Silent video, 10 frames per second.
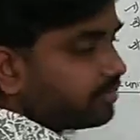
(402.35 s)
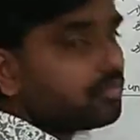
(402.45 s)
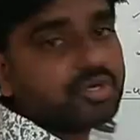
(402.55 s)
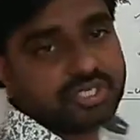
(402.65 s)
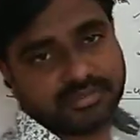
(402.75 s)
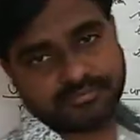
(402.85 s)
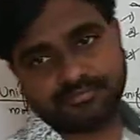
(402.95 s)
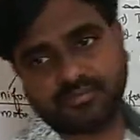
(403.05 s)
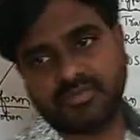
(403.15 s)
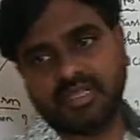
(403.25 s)
motion.
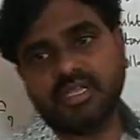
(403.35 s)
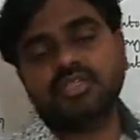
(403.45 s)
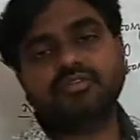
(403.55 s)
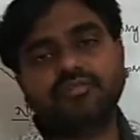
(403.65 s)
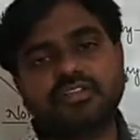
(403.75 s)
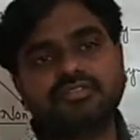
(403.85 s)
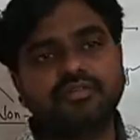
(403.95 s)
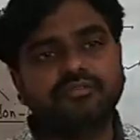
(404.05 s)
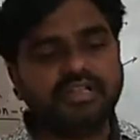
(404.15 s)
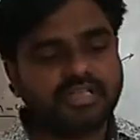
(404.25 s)
So first we
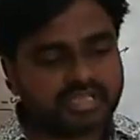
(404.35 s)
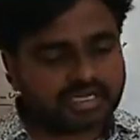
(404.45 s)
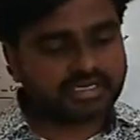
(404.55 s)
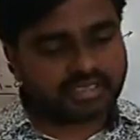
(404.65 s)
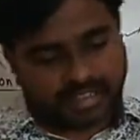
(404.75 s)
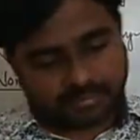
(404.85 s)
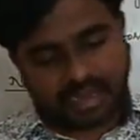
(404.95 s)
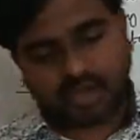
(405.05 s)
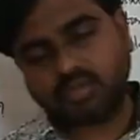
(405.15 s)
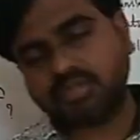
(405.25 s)
will learn
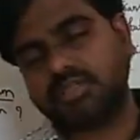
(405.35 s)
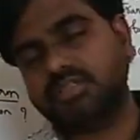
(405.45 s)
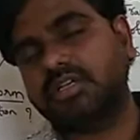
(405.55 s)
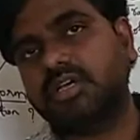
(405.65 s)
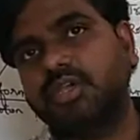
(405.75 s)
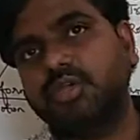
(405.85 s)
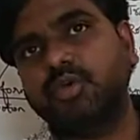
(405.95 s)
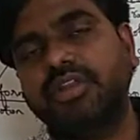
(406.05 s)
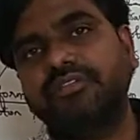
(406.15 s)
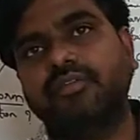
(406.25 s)
about the
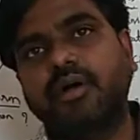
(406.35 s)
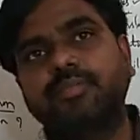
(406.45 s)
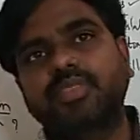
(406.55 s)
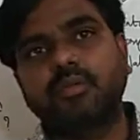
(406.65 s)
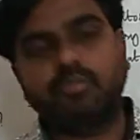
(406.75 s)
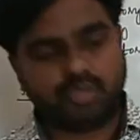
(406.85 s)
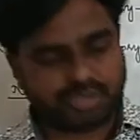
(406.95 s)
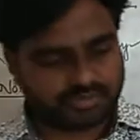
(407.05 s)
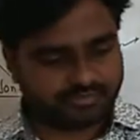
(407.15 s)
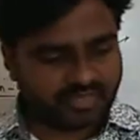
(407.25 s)
uniform
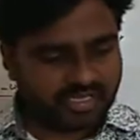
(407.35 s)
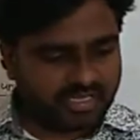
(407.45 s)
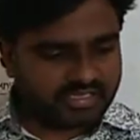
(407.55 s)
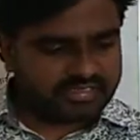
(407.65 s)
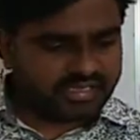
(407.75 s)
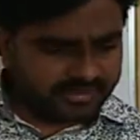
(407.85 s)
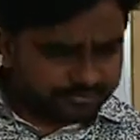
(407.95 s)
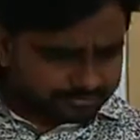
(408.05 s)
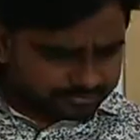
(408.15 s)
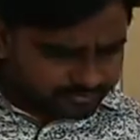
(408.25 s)
motion. See,
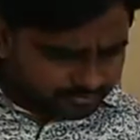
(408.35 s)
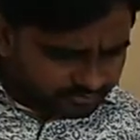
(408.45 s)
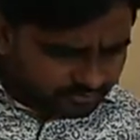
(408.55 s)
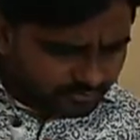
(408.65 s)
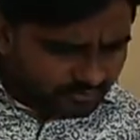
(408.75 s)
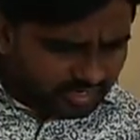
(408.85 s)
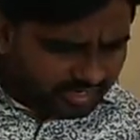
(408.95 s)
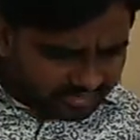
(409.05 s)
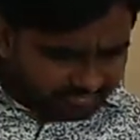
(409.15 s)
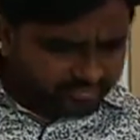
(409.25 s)

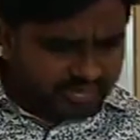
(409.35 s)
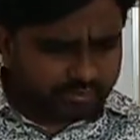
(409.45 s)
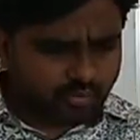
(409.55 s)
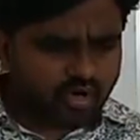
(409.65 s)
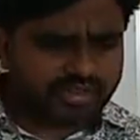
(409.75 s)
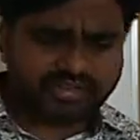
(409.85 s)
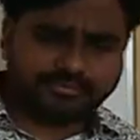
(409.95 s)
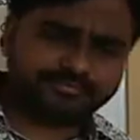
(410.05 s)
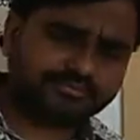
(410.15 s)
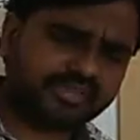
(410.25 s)
if a body
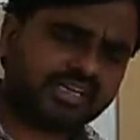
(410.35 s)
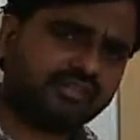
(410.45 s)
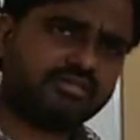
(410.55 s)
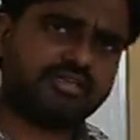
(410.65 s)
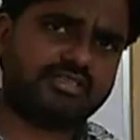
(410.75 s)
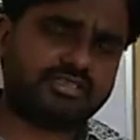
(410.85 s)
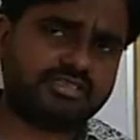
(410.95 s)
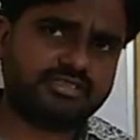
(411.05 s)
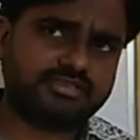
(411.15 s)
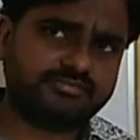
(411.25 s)

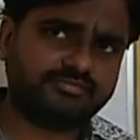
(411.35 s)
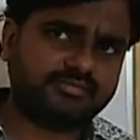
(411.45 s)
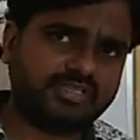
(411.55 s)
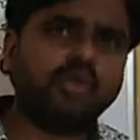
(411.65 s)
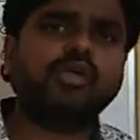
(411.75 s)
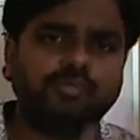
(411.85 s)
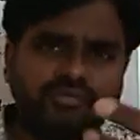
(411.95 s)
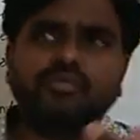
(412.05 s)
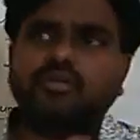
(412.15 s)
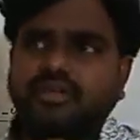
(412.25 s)
covers, okay,
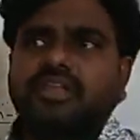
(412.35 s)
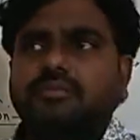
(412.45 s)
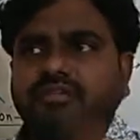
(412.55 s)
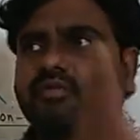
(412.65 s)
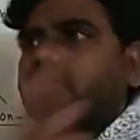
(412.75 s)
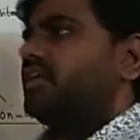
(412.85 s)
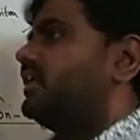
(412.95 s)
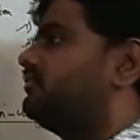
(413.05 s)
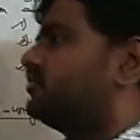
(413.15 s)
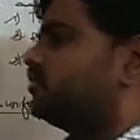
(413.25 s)
before I
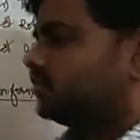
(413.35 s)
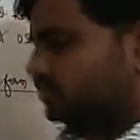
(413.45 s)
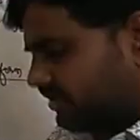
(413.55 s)
give you the